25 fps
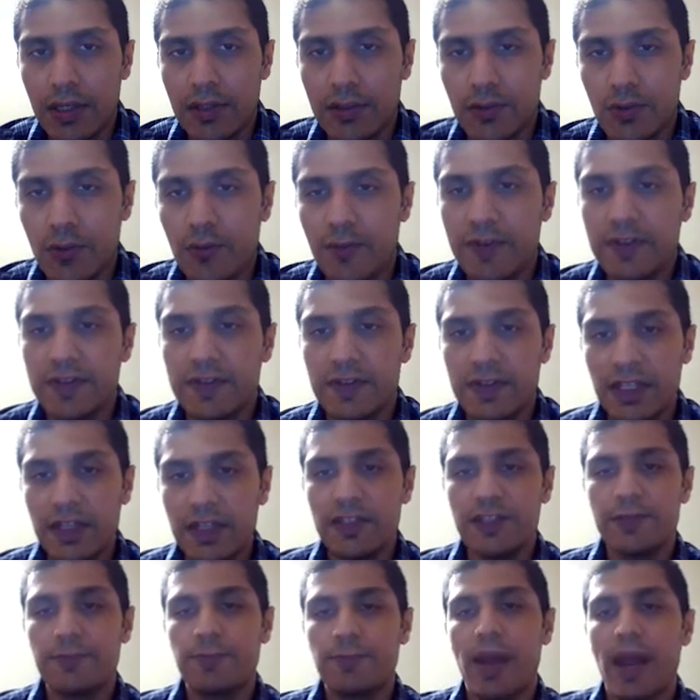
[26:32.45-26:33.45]
So we see
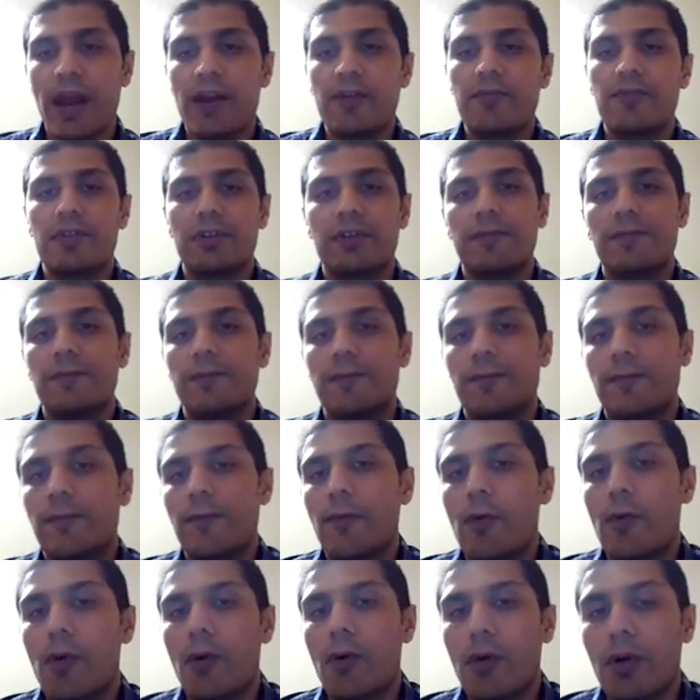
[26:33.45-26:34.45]
this pattern
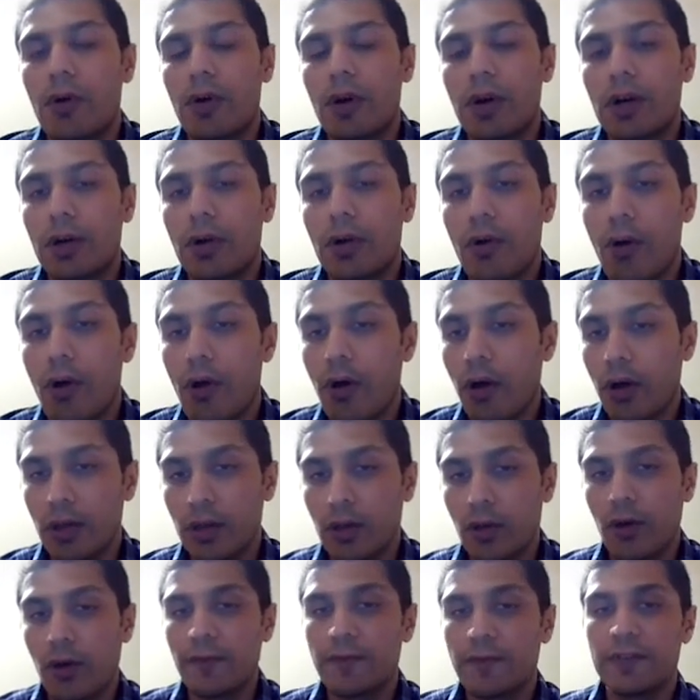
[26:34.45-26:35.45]
for
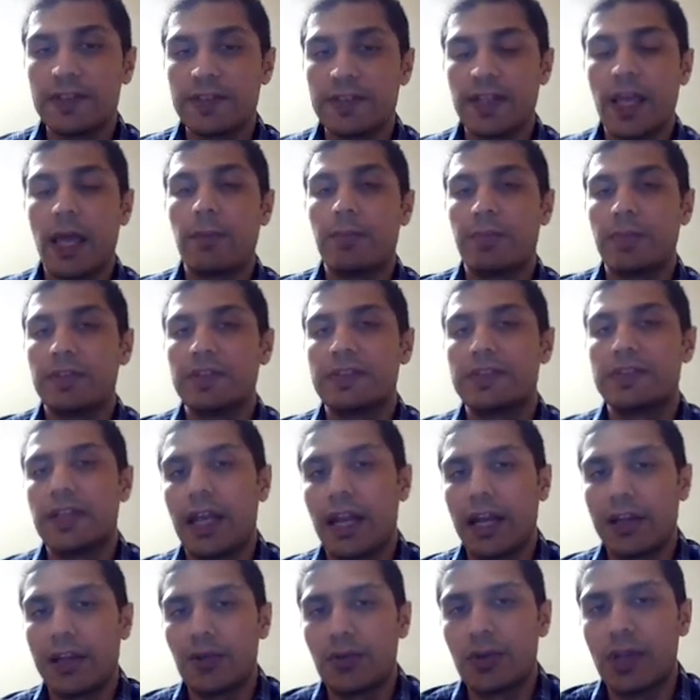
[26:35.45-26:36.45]
all of the samples
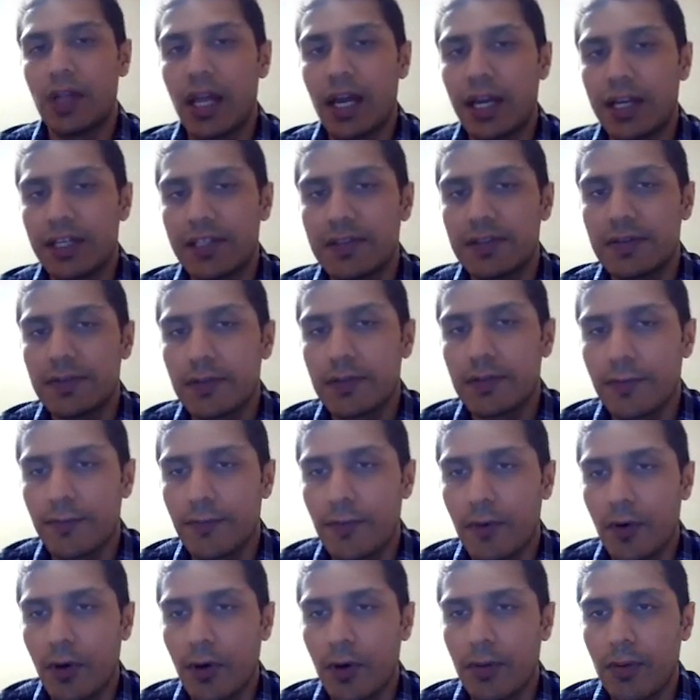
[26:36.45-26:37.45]
that are utilized
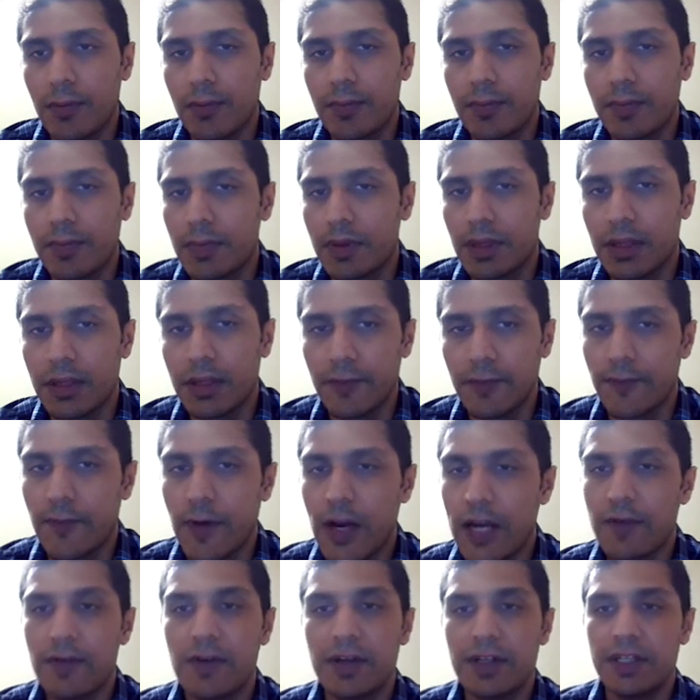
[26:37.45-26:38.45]
from
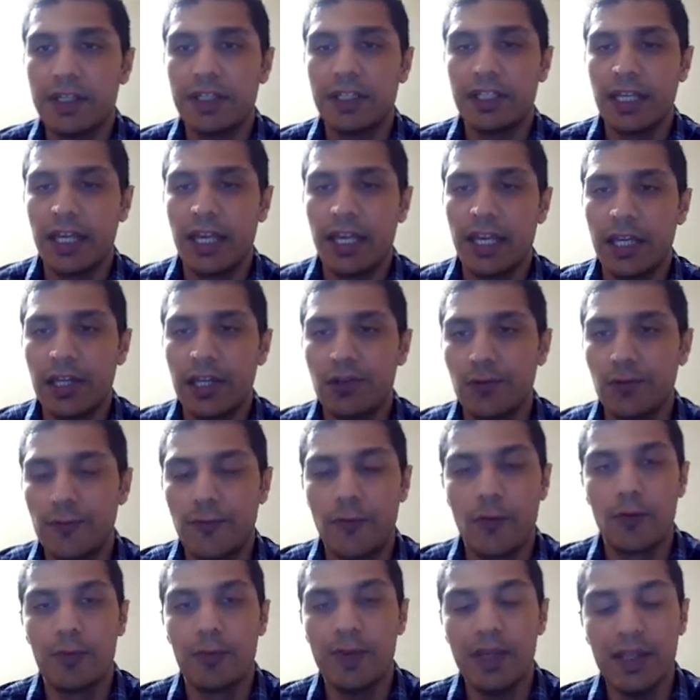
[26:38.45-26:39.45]
500K to
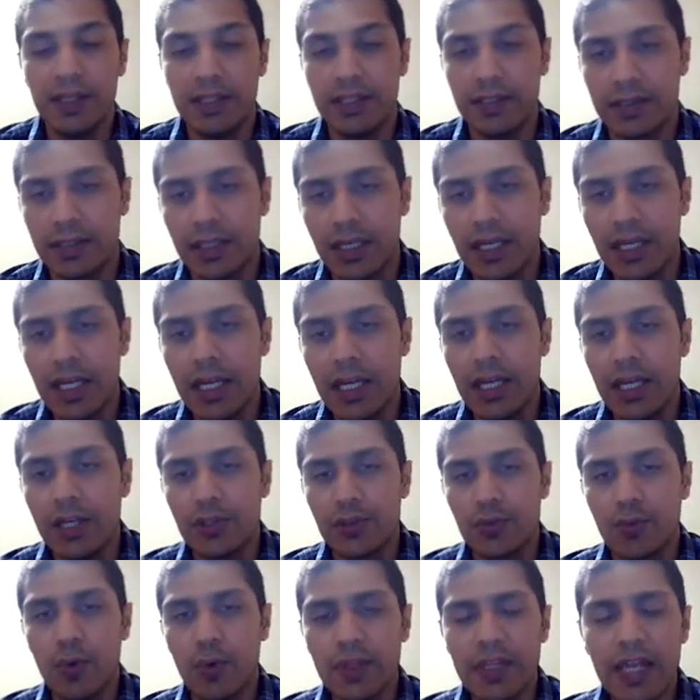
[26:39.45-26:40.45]
4 million.
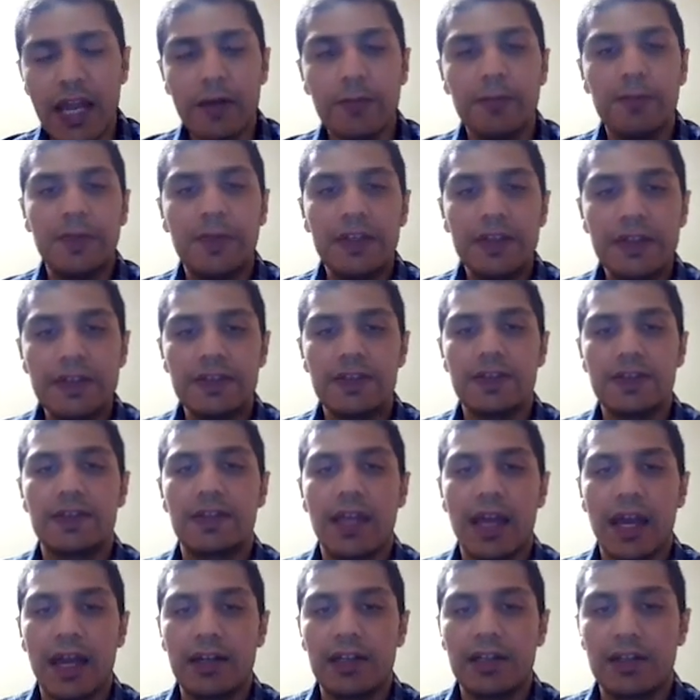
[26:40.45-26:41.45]
So what that means is
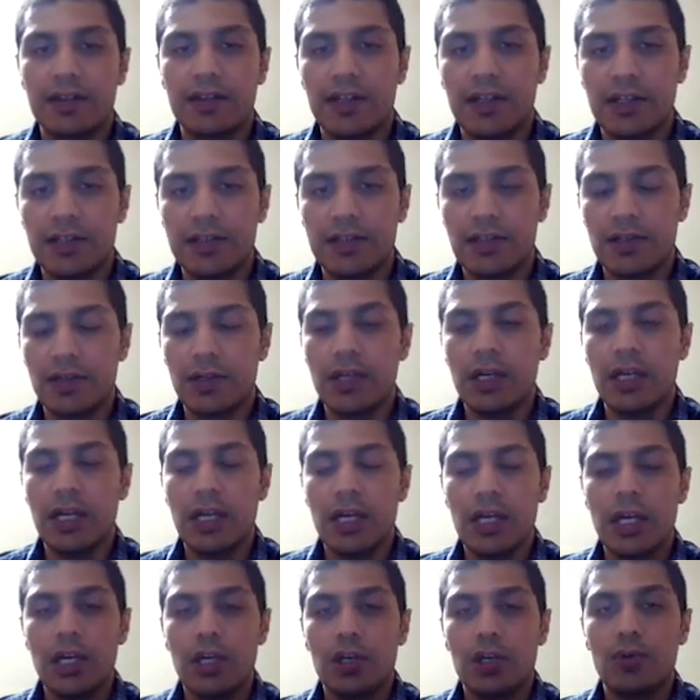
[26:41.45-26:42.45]
that there is a
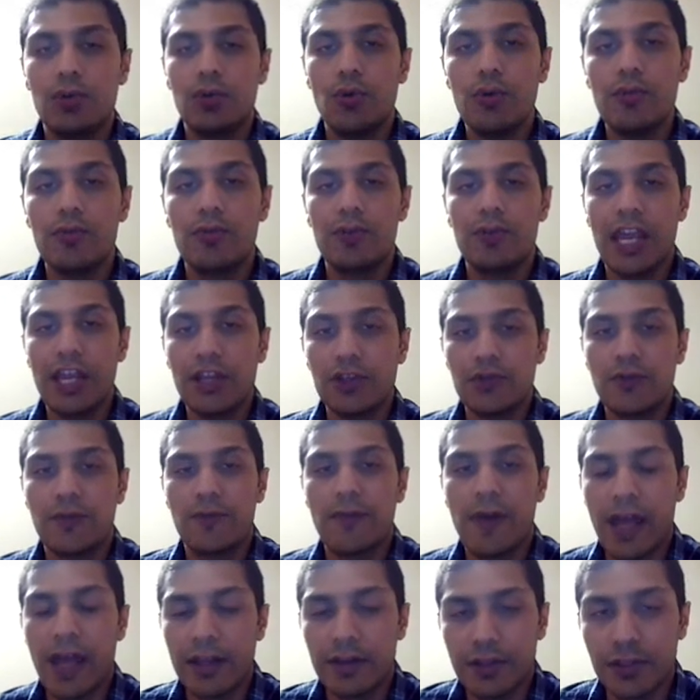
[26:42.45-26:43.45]
good range of
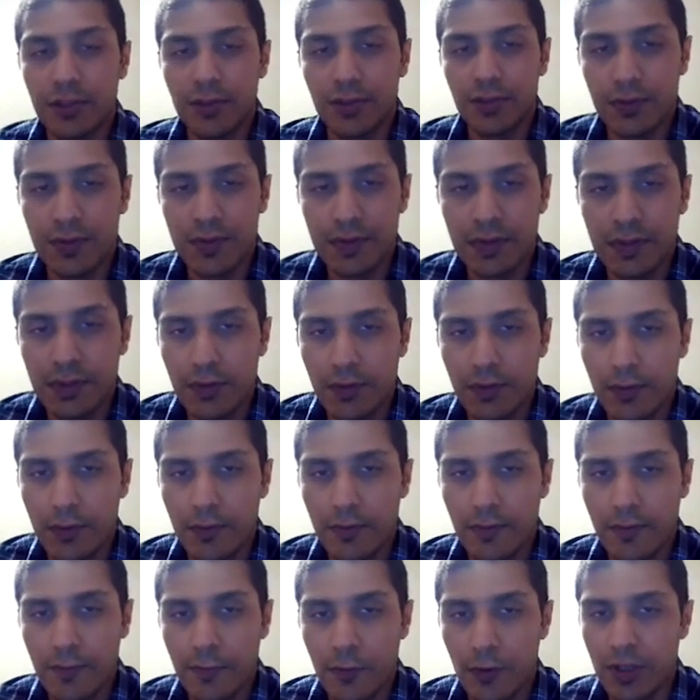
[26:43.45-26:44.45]
values
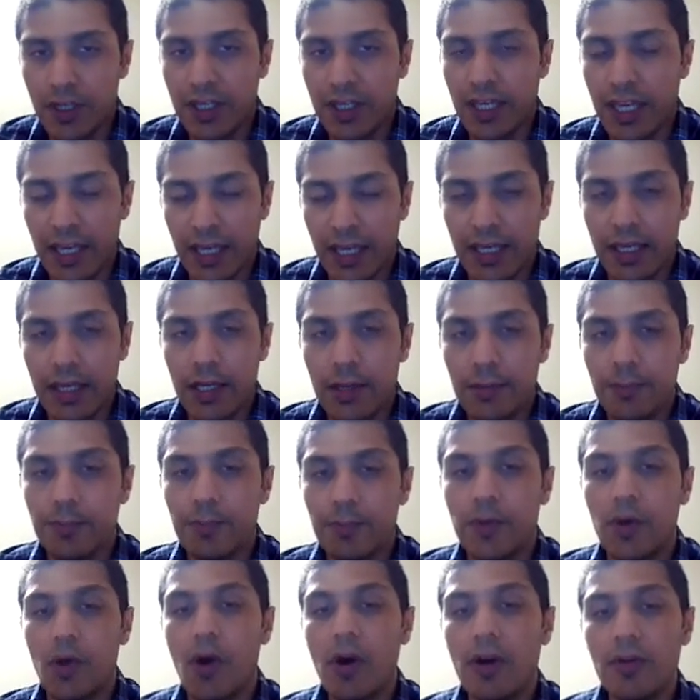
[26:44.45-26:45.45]
for K,
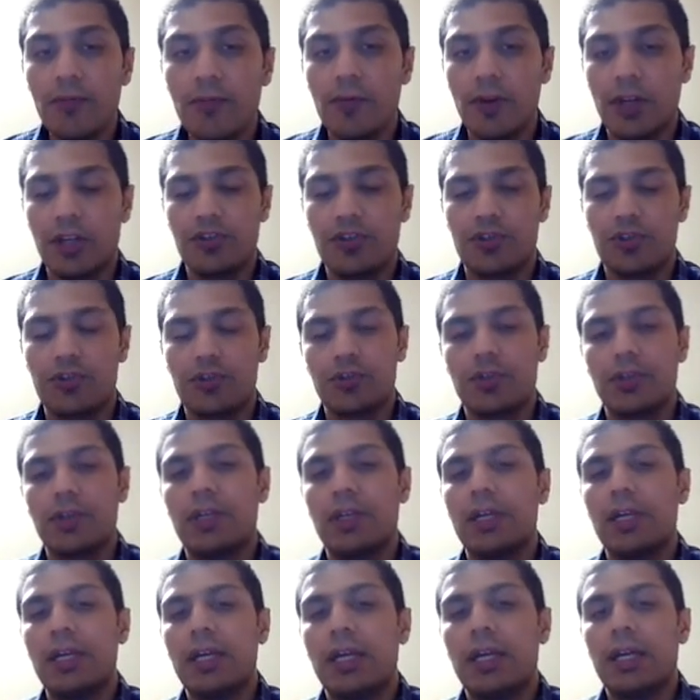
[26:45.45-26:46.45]
beyond
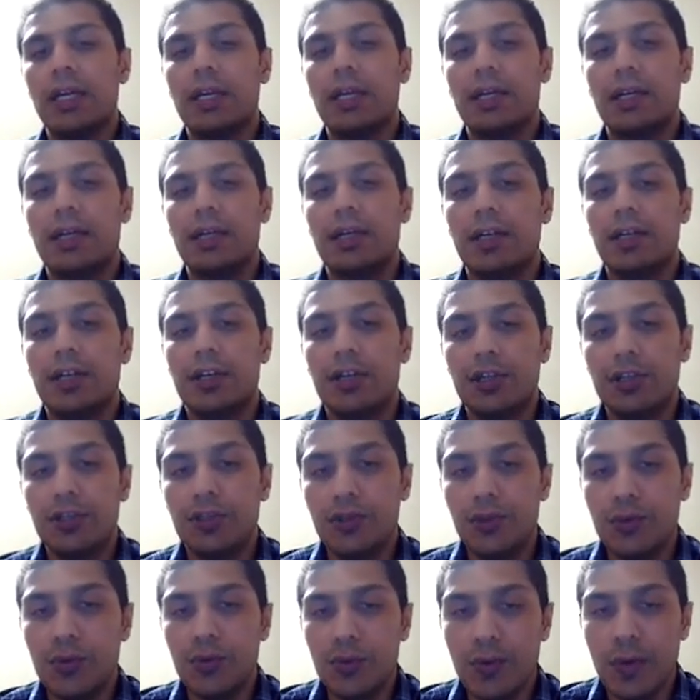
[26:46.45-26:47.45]
which
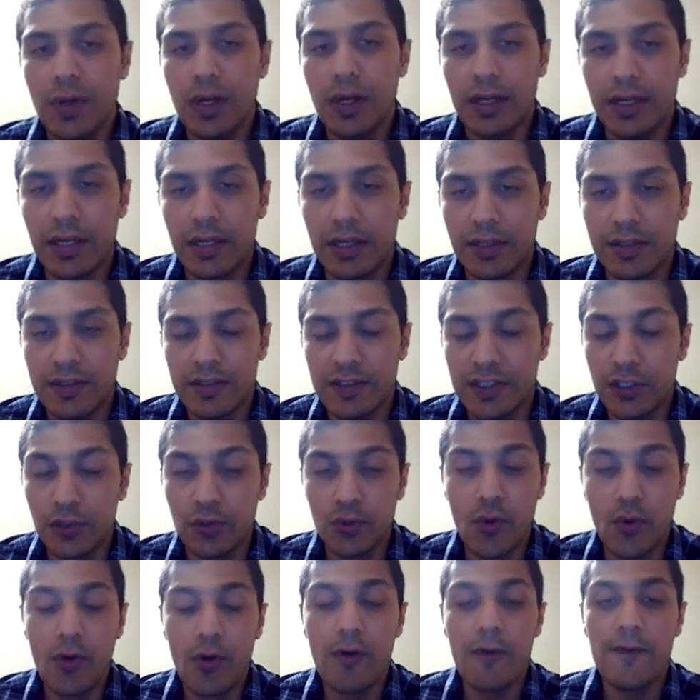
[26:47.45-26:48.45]
you see
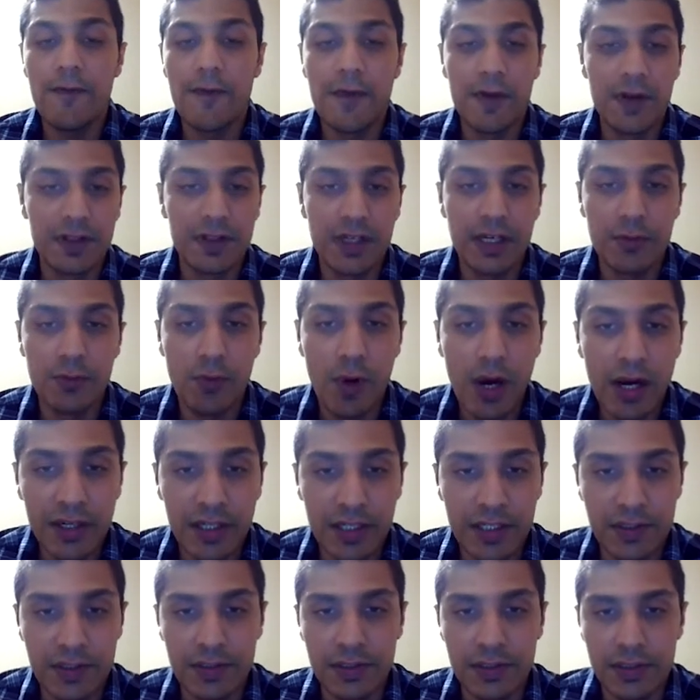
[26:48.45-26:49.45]
no further
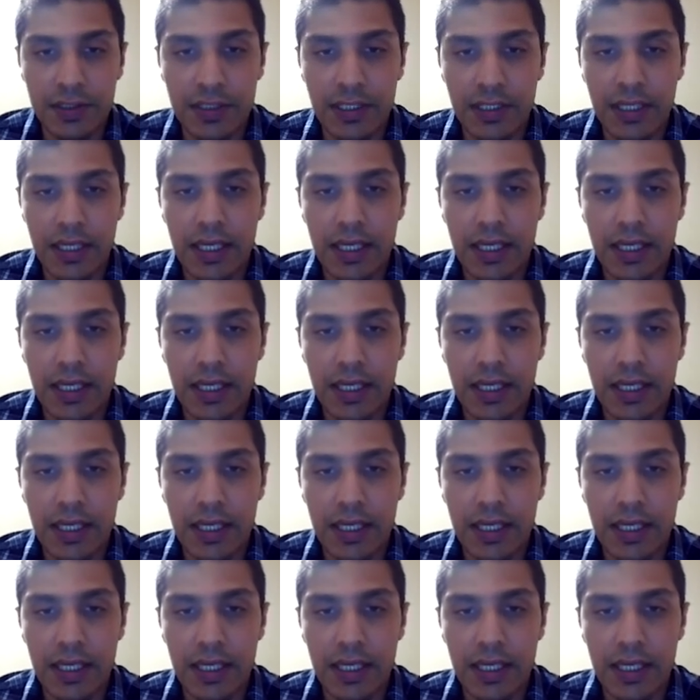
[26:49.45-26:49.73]
advantage.